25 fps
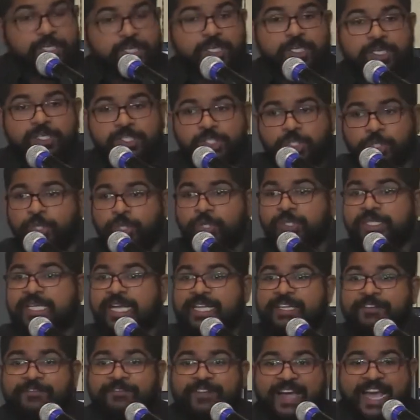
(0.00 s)
So those are
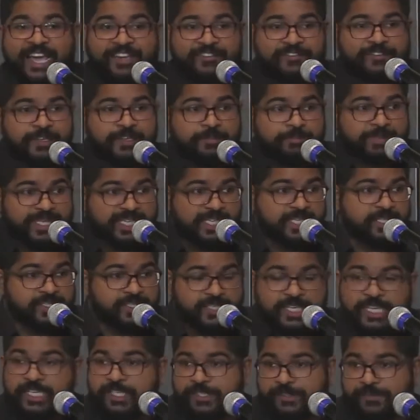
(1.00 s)
the 5 mini
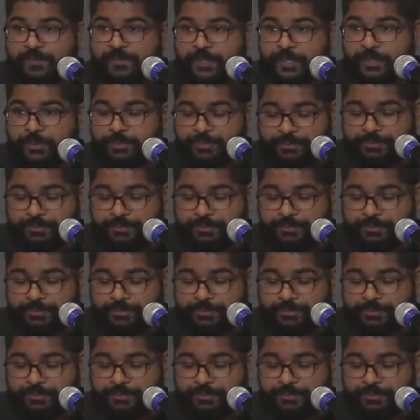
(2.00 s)
scenes for you.